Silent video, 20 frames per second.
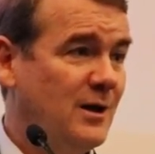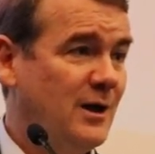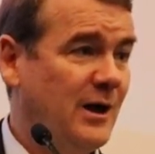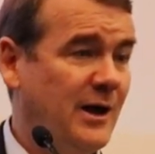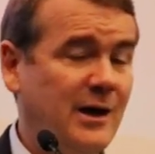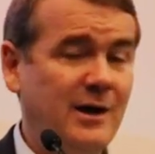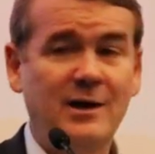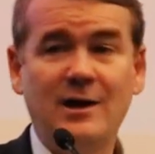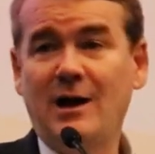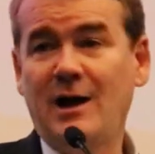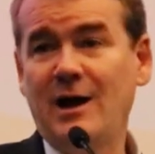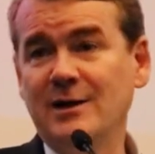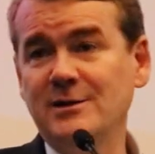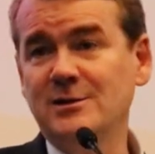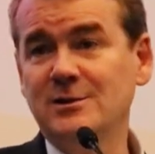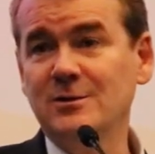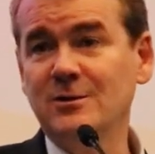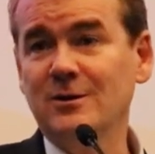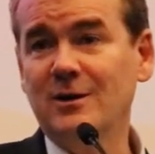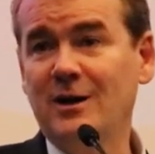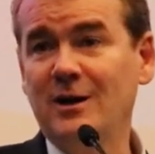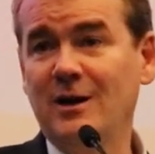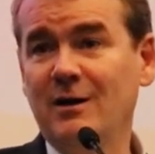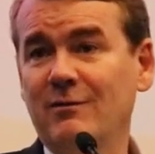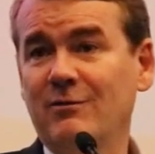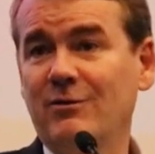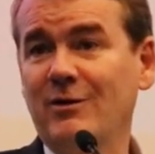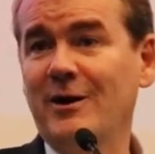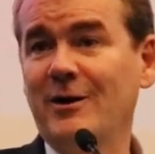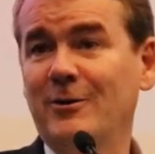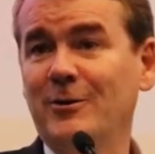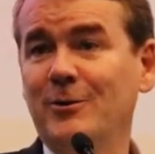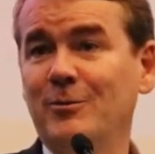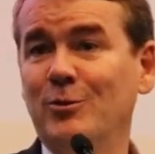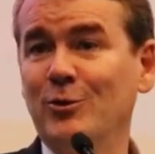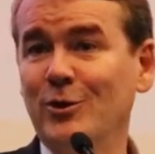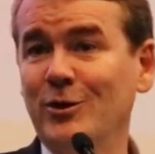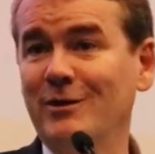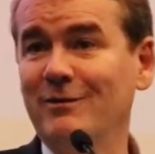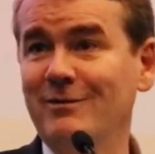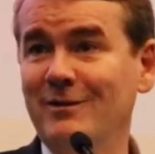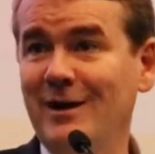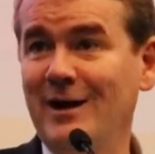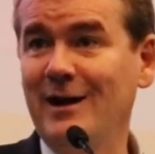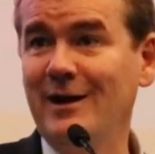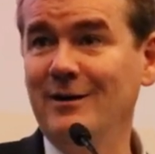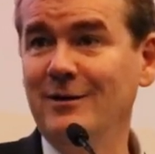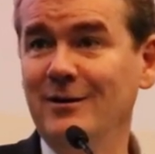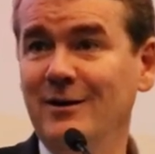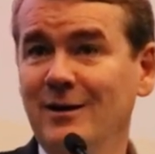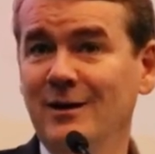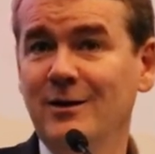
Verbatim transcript: And I still can't frankly believe that.